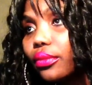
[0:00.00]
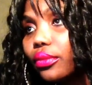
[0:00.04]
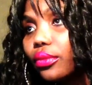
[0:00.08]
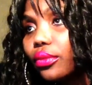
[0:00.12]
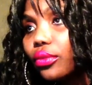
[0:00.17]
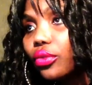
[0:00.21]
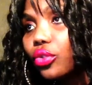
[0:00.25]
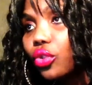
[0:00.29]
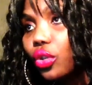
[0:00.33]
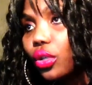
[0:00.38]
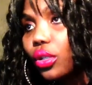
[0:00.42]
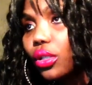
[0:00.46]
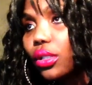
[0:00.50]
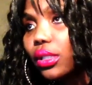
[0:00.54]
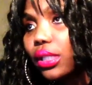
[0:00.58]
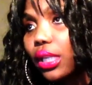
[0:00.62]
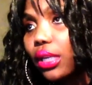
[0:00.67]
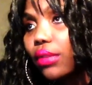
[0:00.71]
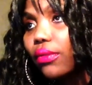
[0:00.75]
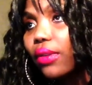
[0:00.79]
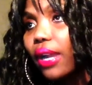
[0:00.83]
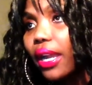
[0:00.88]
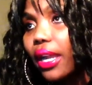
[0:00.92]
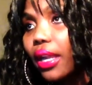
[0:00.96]
You
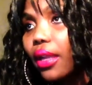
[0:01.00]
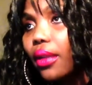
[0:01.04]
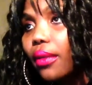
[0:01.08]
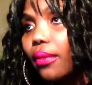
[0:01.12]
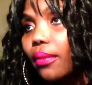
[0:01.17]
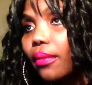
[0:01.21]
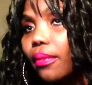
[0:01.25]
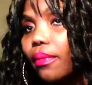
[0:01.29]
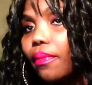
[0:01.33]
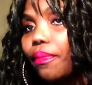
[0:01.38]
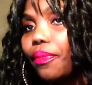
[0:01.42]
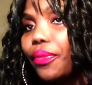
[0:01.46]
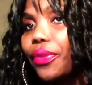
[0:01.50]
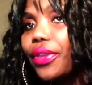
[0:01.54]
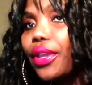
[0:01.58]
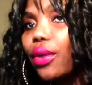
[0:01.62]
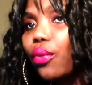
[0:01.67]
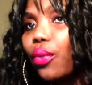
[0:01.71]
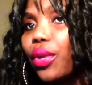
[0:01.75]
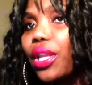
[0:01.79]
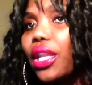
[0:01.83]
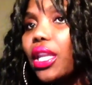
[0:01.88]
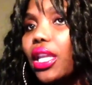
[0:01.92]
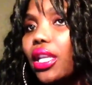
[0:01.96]
understand, right? Yeah,
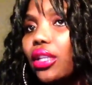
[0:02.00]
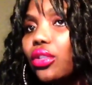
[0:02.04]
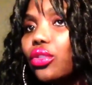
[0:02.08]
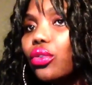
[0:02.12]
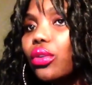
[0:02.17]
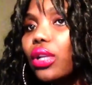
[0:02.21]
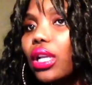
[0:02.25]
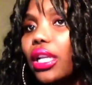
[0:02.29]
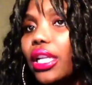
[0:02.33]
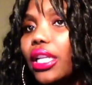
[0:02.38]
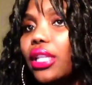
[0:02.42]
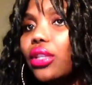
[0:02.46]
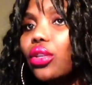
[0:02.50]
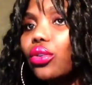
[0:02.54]
we need to clean